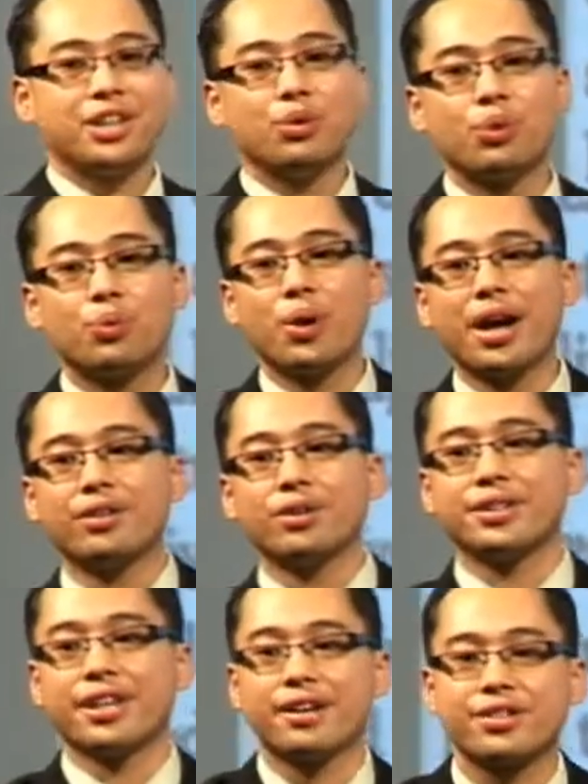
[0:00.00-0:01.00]
you would rather
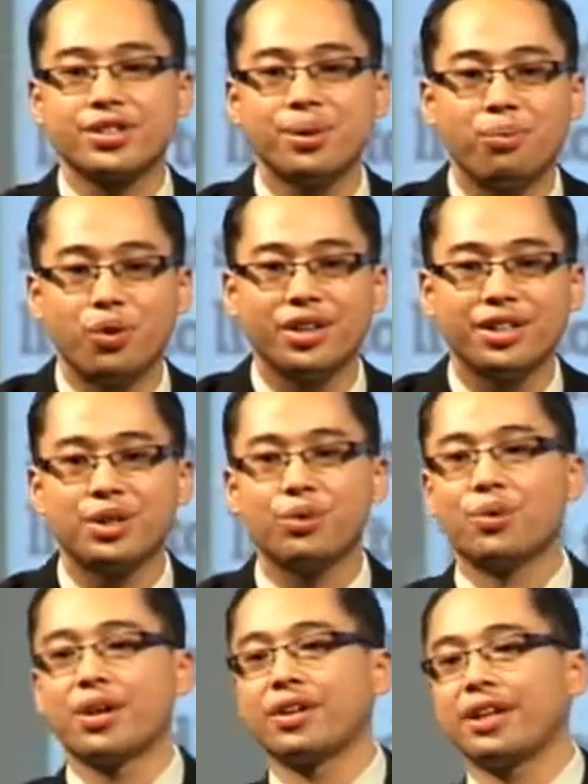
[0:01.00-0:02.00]
text someone, you
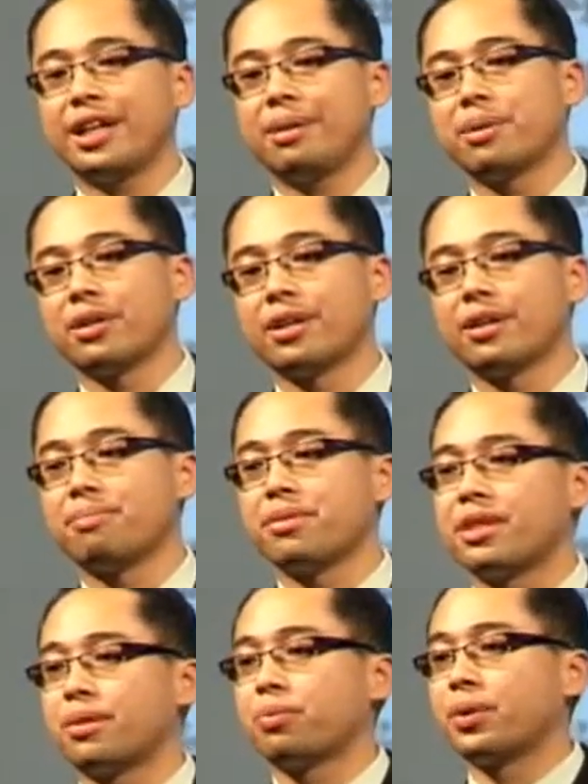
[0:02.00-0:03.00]
would rather email them
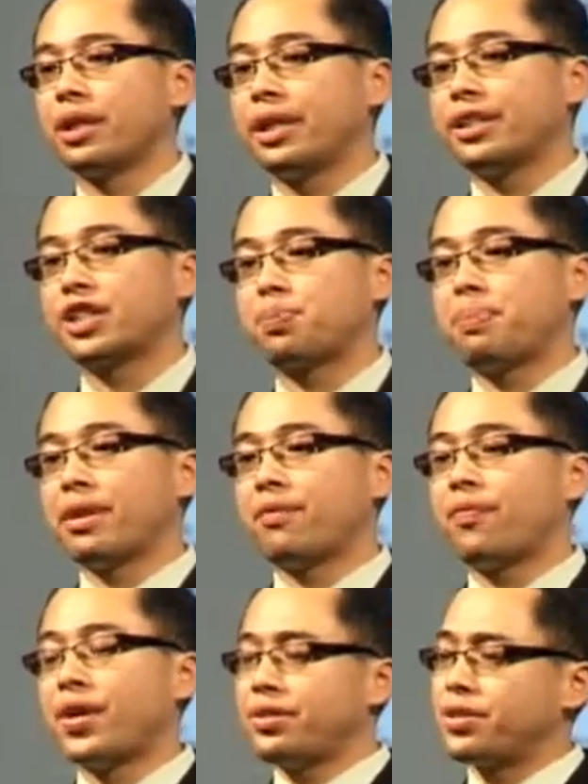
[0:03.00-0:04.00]
than really
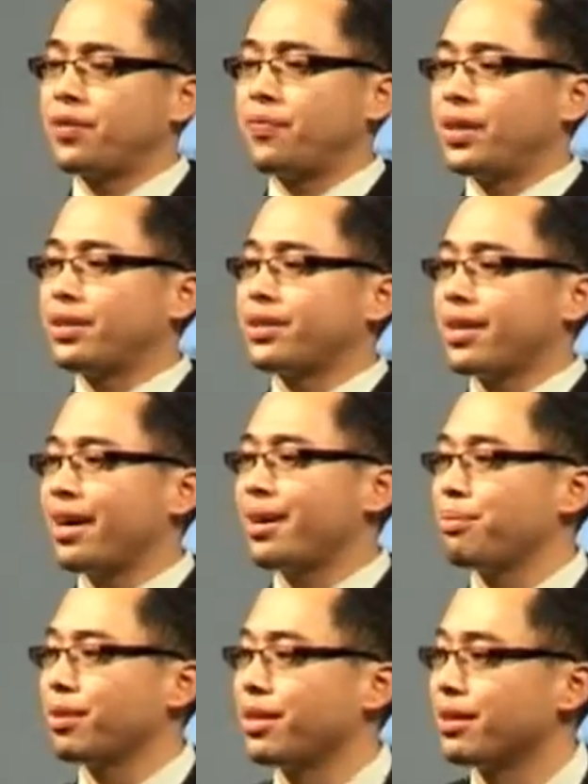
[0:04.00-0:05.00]
spend face to face
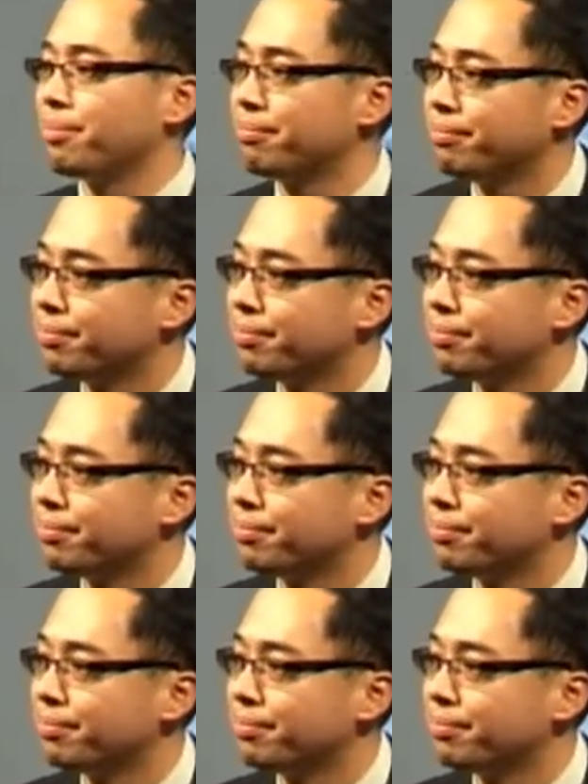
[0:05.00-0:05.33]
time with them.